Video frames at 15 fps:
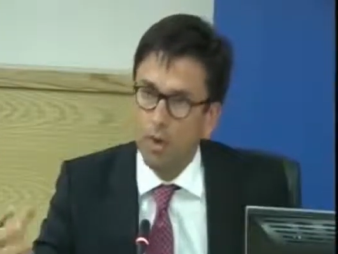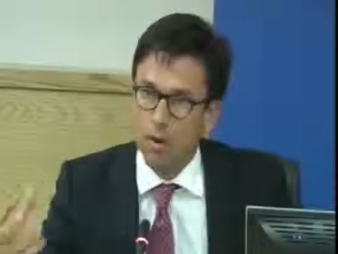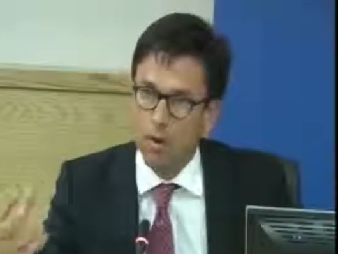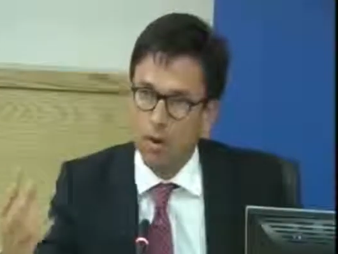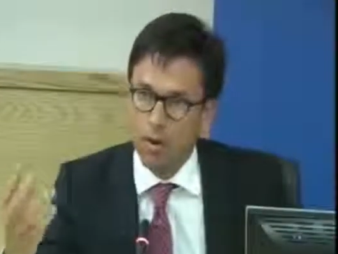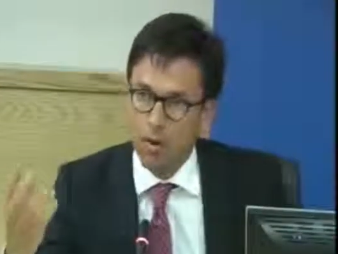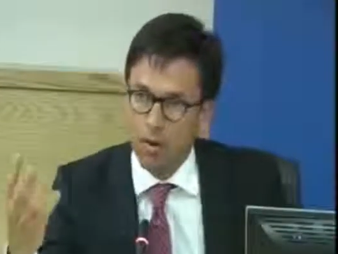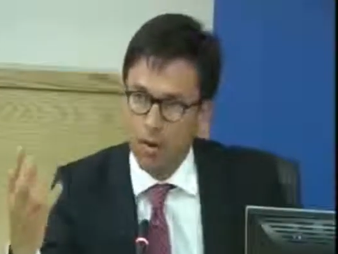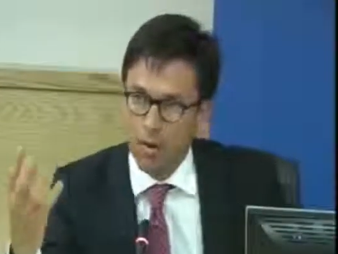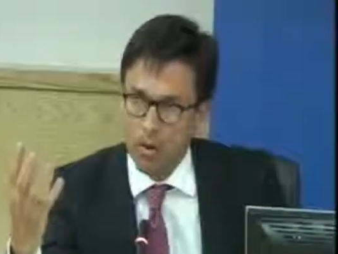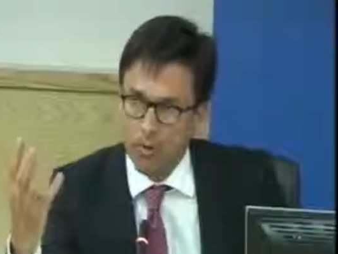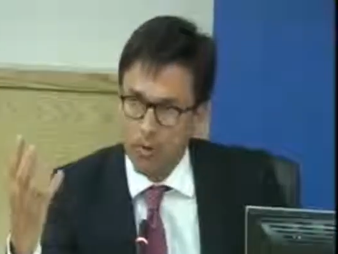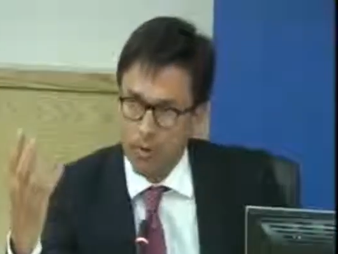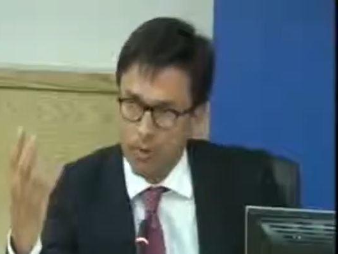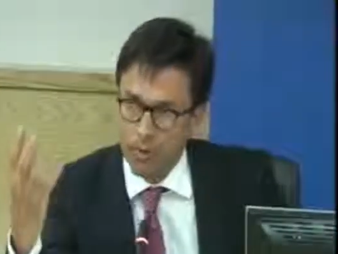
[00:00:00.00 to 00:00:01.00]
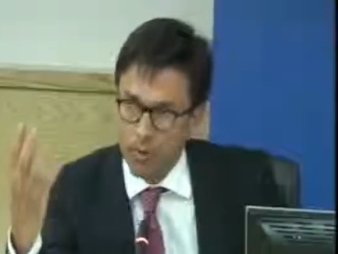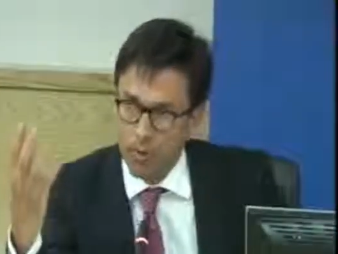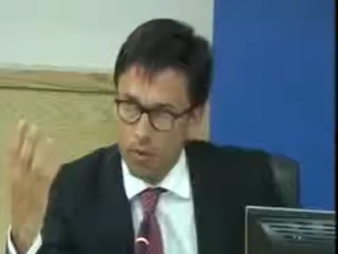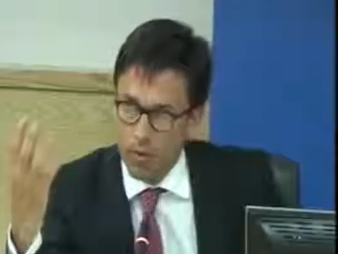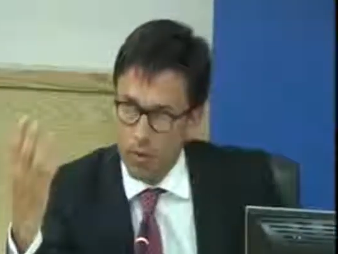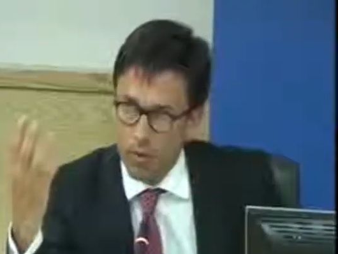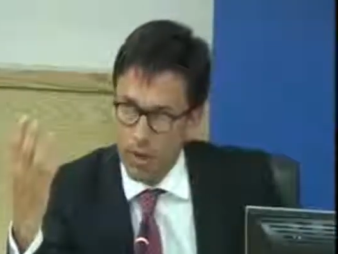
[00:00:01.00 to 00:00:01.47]
of
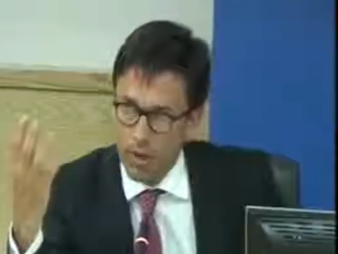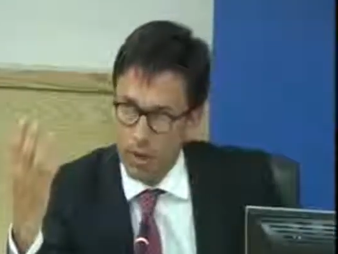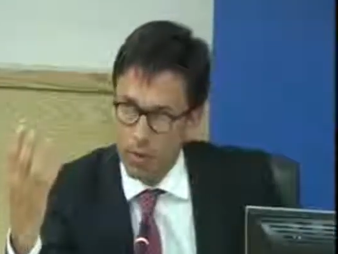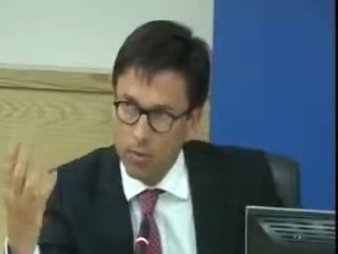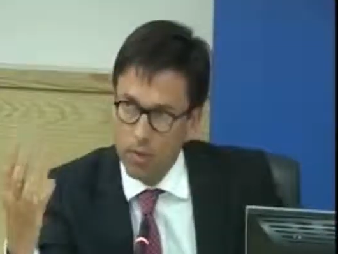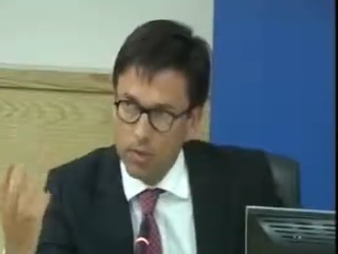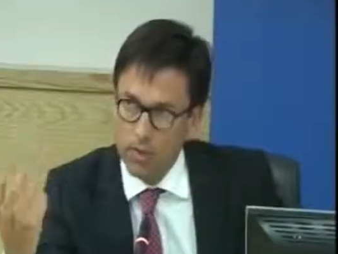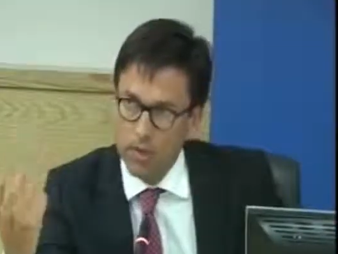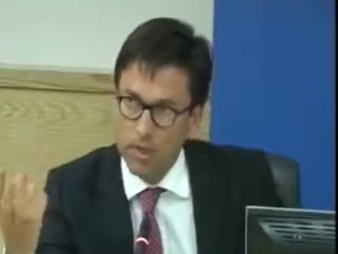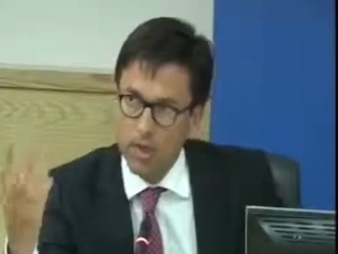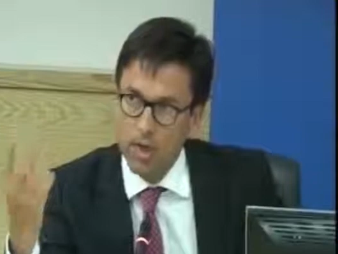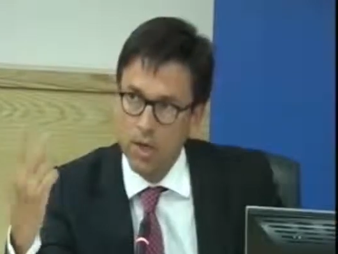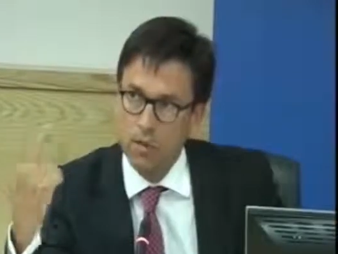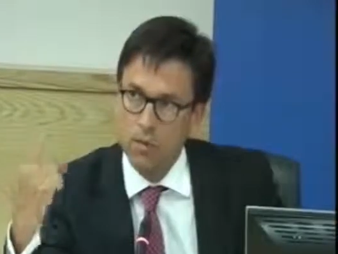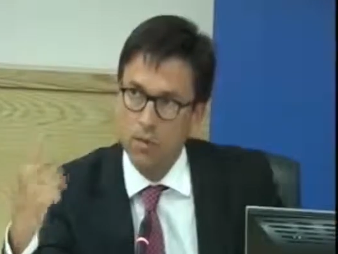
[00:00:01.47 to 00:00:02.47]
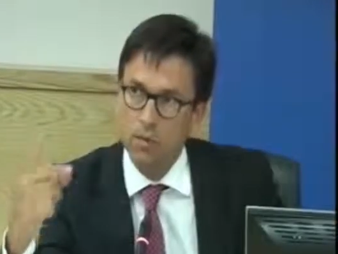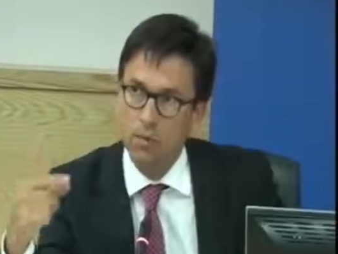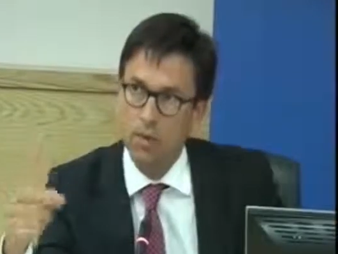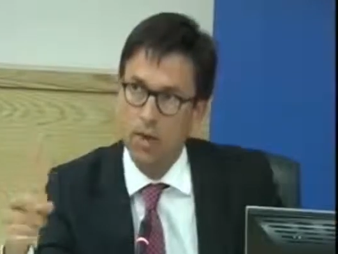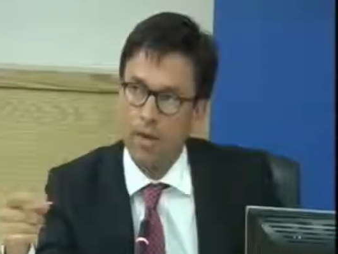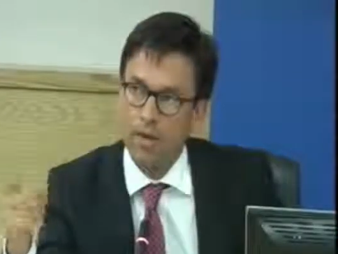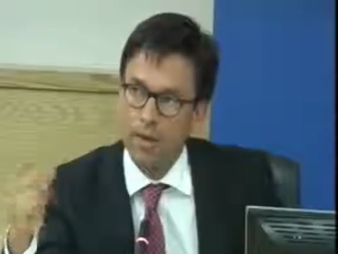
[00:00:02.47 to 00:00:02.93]
liquidity
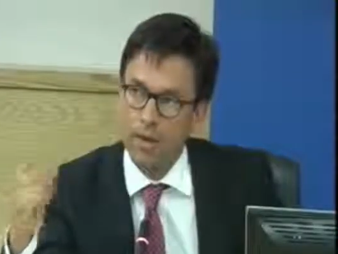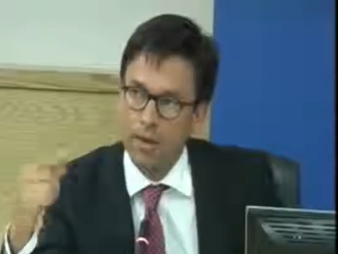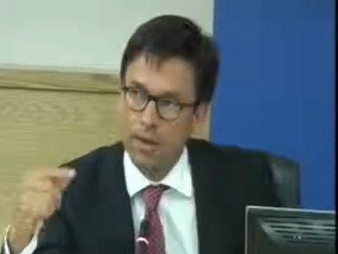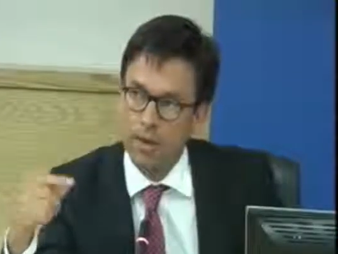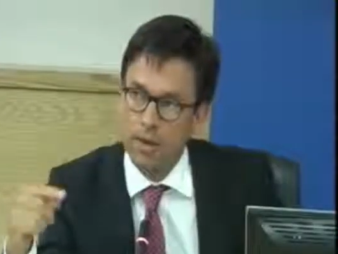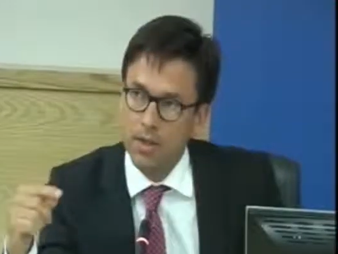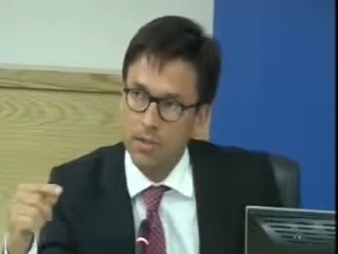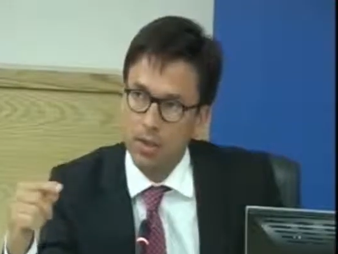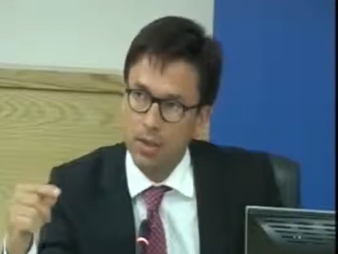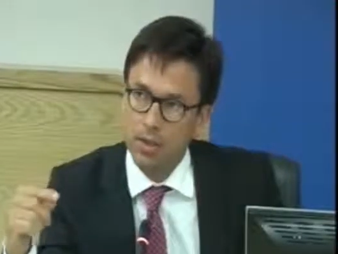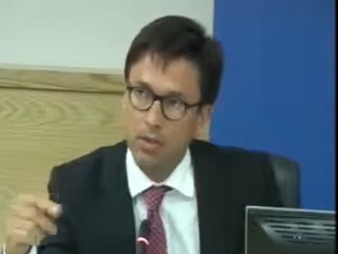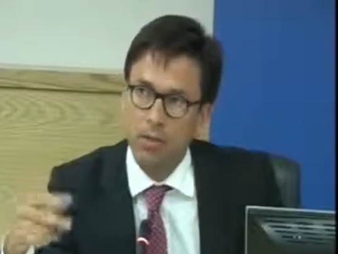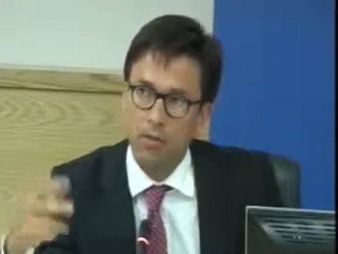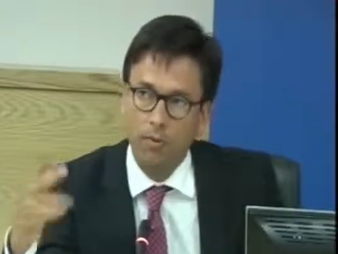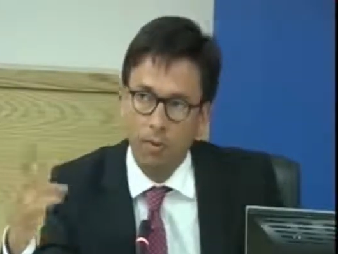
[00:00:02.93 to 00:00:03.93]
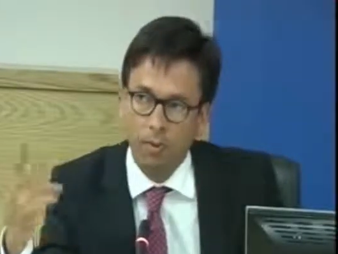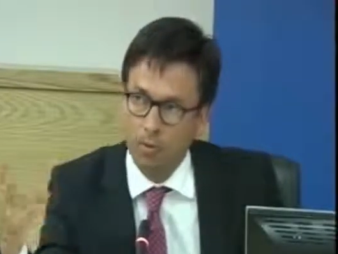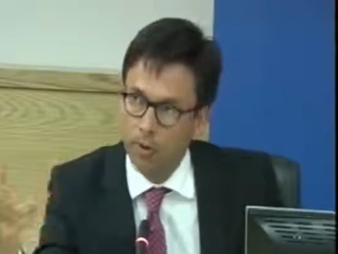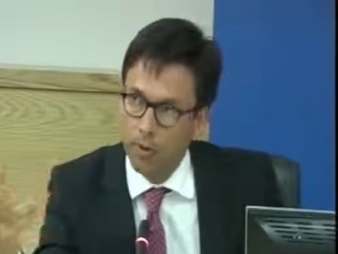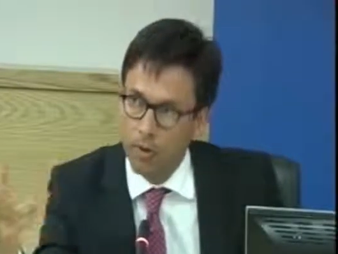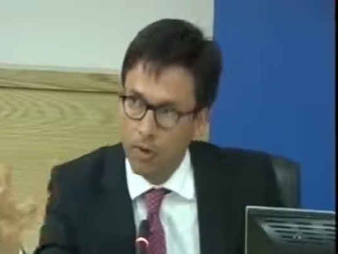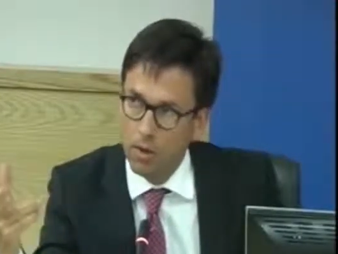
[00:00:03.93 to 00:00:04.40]
issued by the ECB, not for
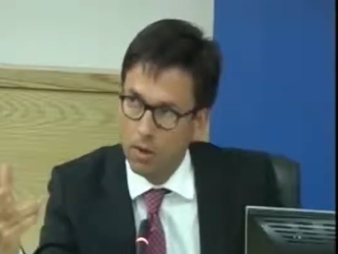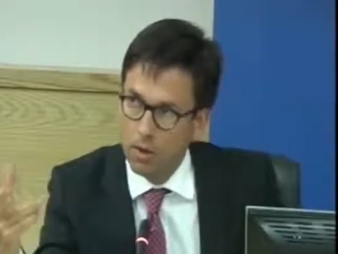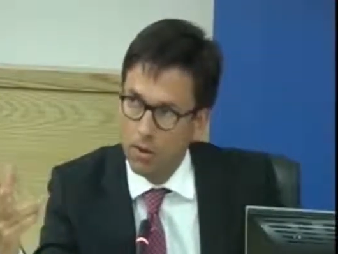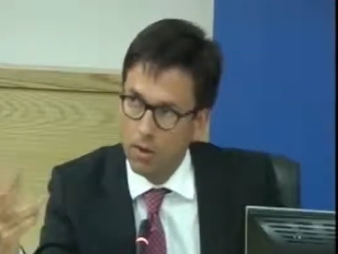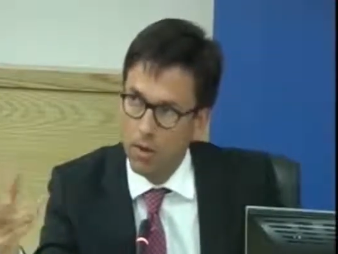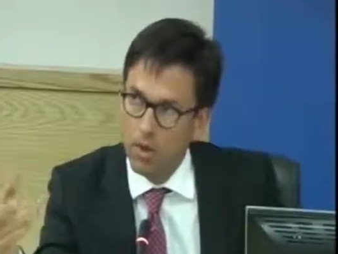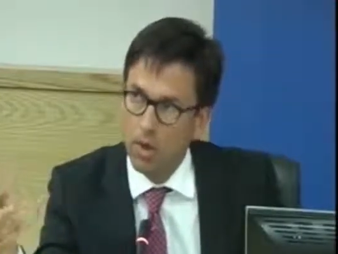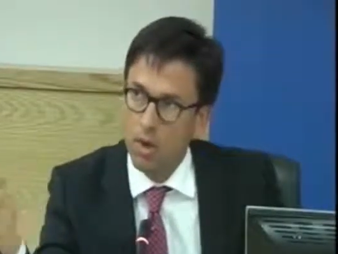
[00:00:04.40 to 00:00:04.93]
3 years,